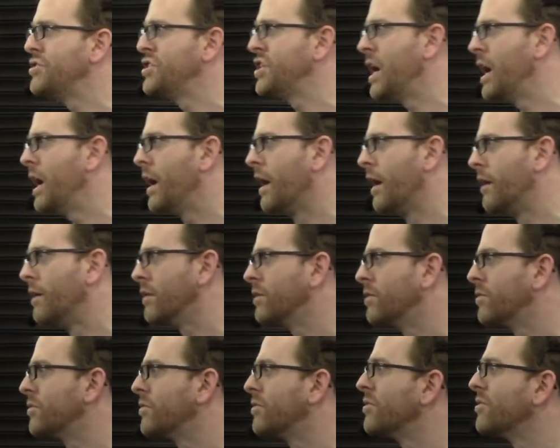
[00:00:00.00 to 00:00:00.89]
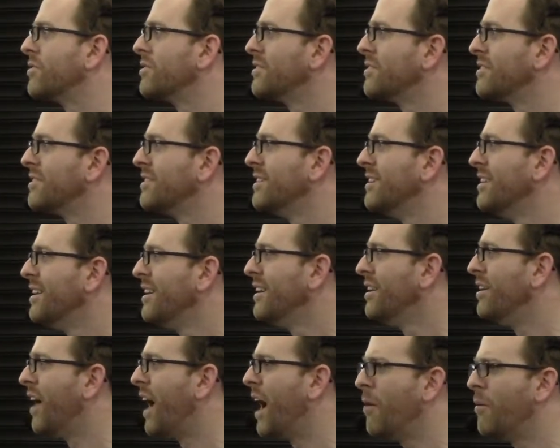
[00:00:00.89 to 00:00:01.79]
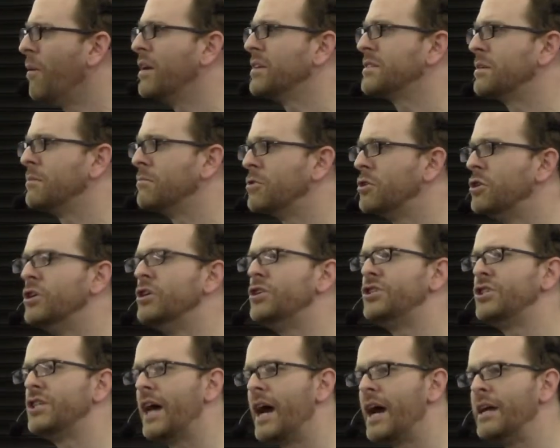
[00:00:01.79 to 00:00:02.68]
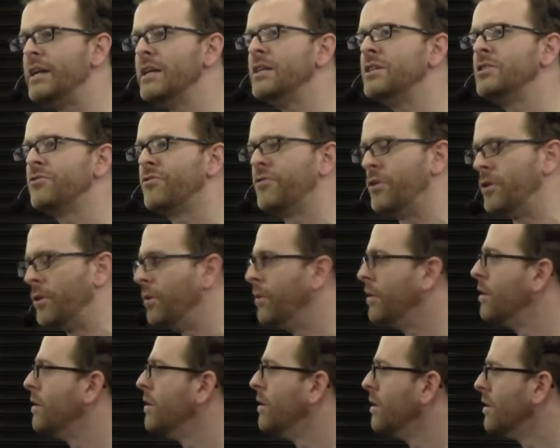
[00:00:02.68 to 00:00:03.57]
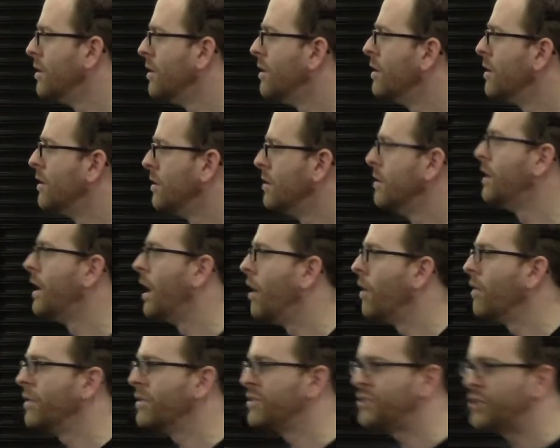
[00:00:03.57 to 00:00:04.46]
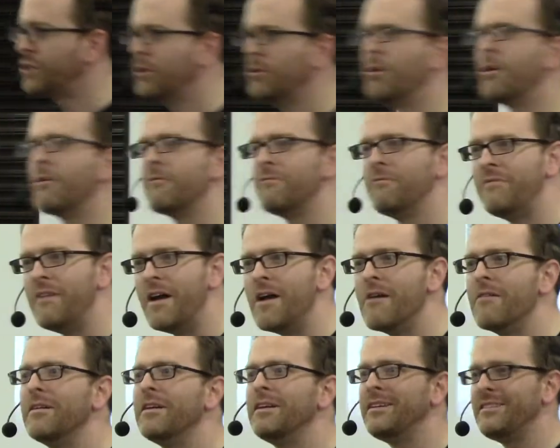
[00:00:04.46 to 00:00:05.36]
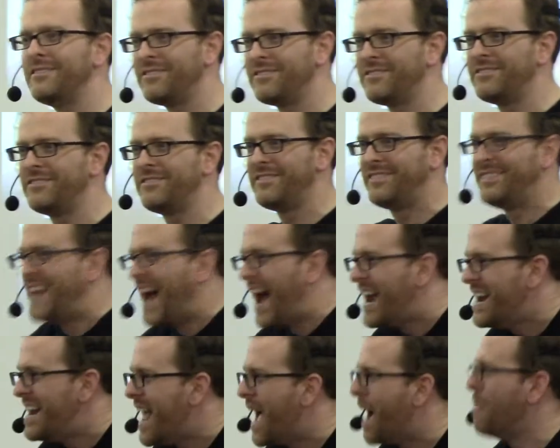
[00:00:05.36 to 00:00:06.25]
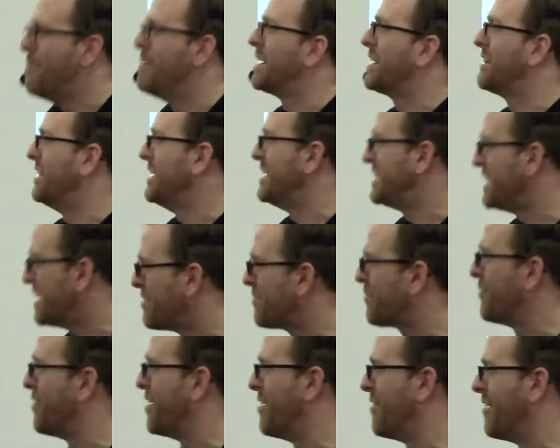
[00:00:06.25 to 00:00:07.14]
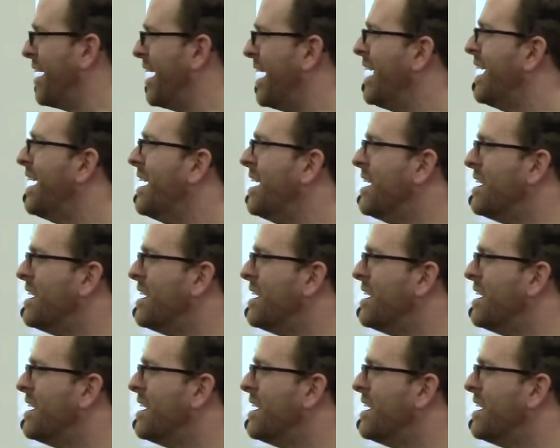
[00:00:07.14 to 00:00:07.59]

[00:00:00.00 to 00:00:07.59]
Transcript: Chang's. I want some good Chinese food. Now, the two are very dynamically different, right?